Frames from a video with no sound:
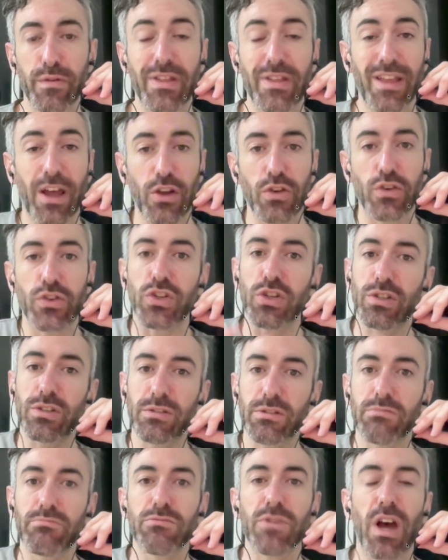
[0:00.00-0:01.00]
and now you're
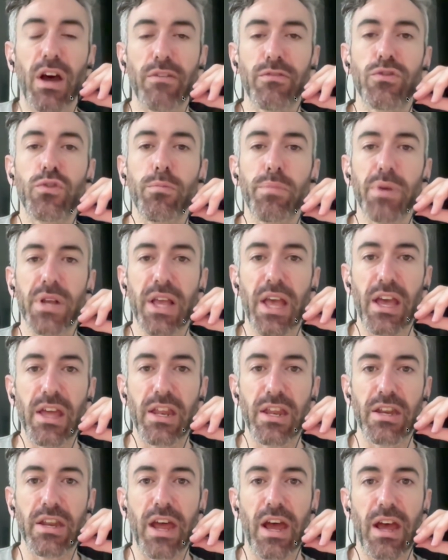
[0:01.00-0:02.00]
just kind of
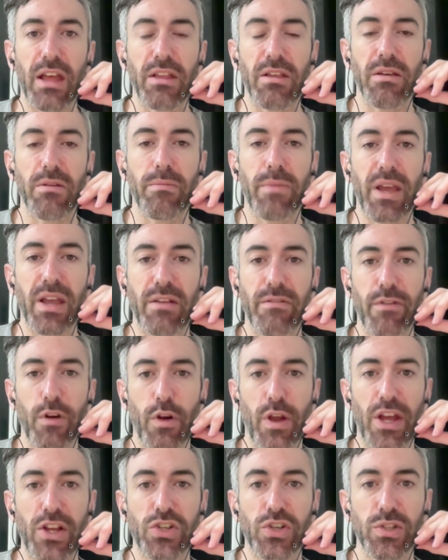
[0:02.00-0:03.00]
duplicating and making
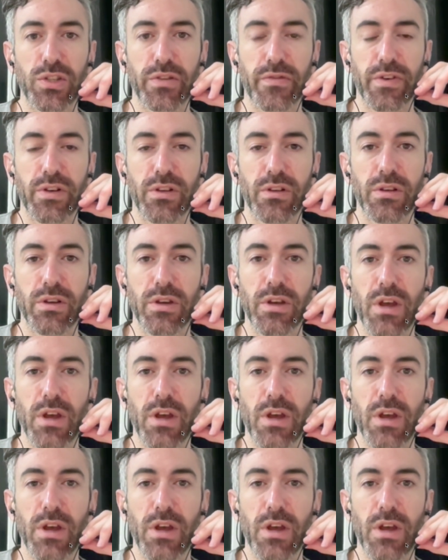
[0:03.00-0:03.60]
variations of it.